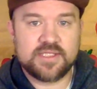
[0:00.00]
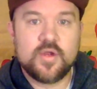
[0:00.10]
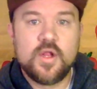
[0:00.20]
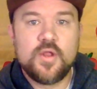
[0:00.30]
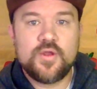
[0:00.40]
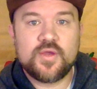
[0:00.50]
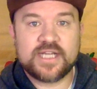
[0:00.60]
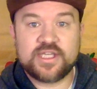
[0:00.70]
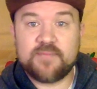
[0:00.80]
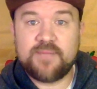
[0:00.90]
So you can
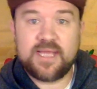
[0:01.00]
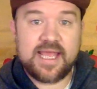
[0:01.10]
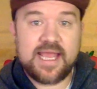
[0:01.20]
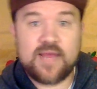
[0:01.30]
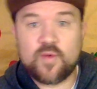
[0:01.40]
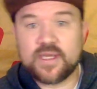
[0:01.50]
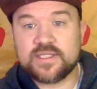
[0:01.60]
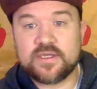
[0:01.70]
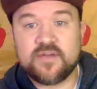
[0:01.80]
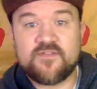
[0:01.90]
actually pick, hey, I want to get
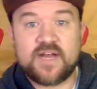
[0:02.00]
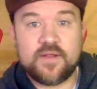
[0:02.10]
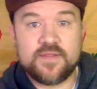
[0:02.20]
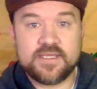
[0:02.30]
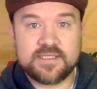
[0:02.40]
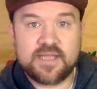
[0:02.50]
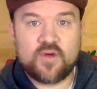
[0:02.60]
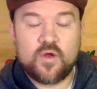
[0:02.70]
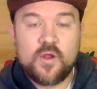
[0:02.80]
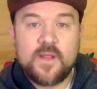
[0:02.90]
certified on this
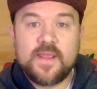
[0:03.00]
level.